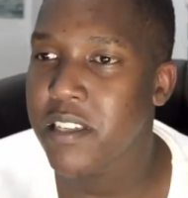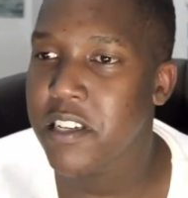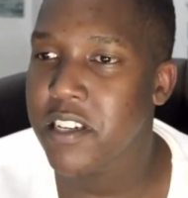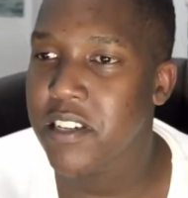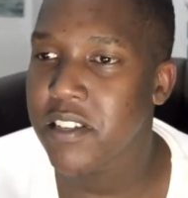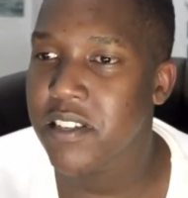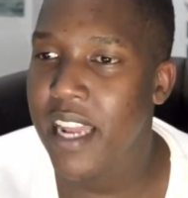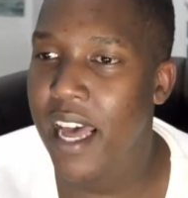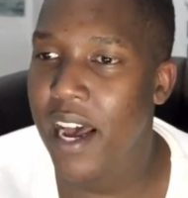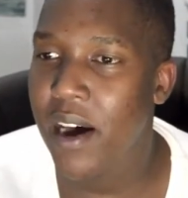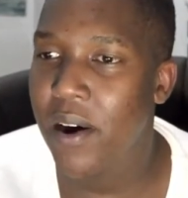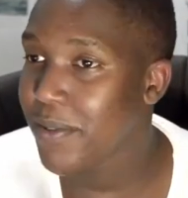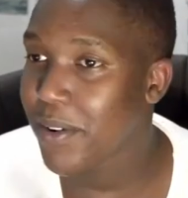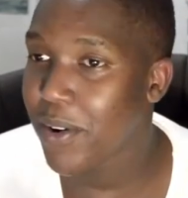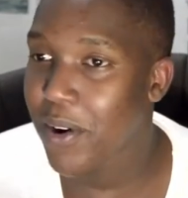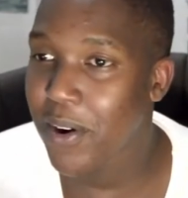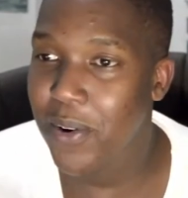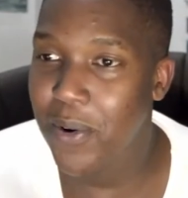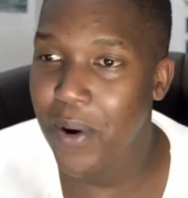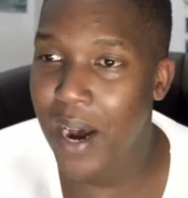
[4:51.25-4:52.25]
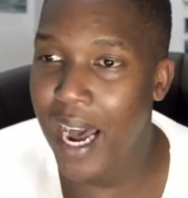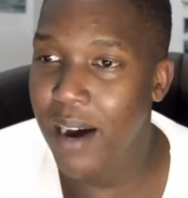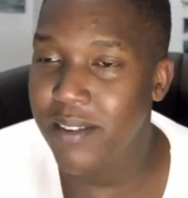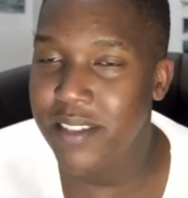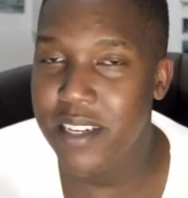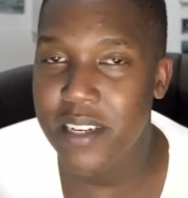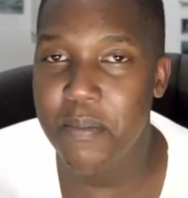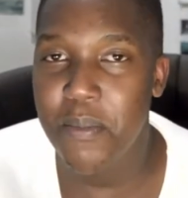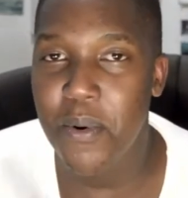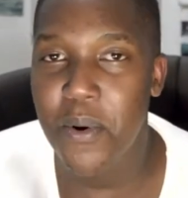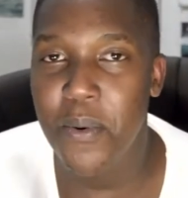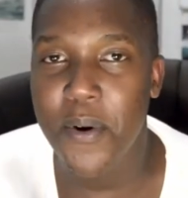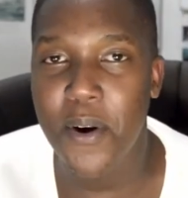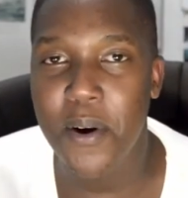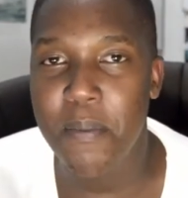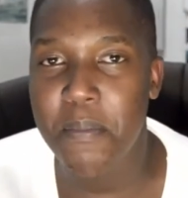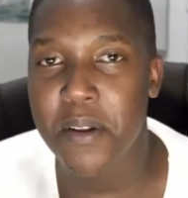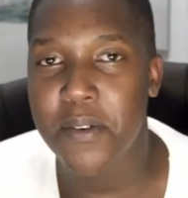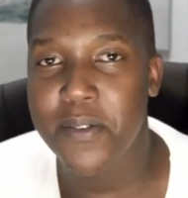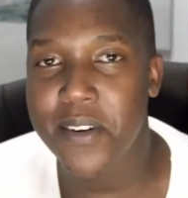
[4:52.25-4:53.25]
because now can't go out anymore, we
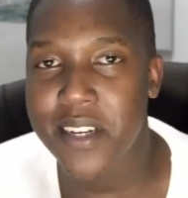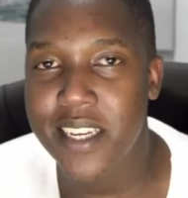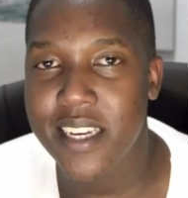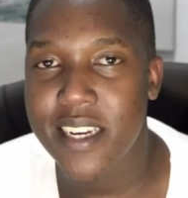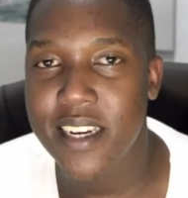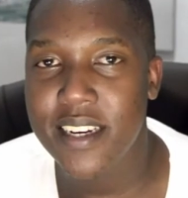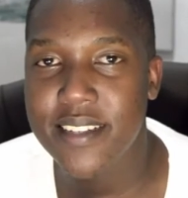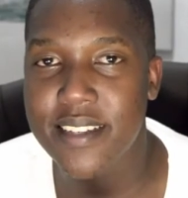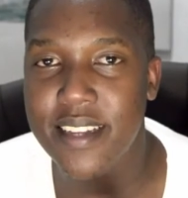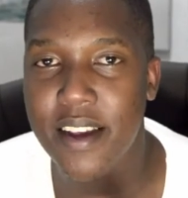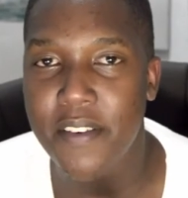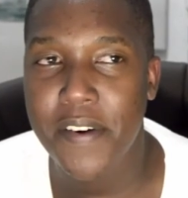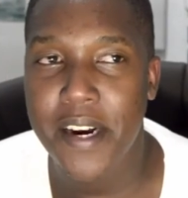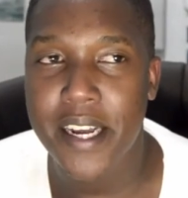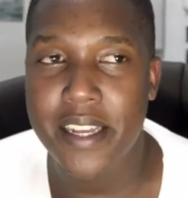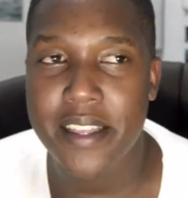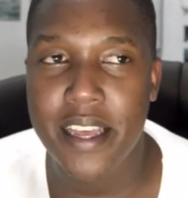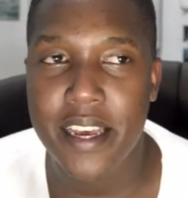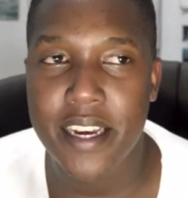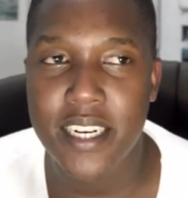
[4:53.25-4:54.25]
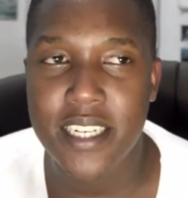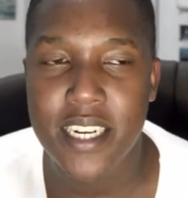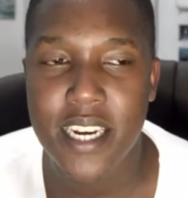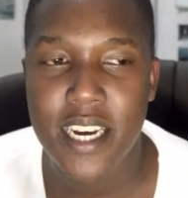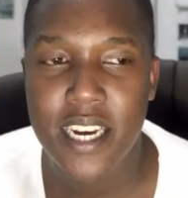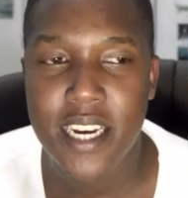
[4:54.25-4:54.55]
can't be drinking and stuff like that.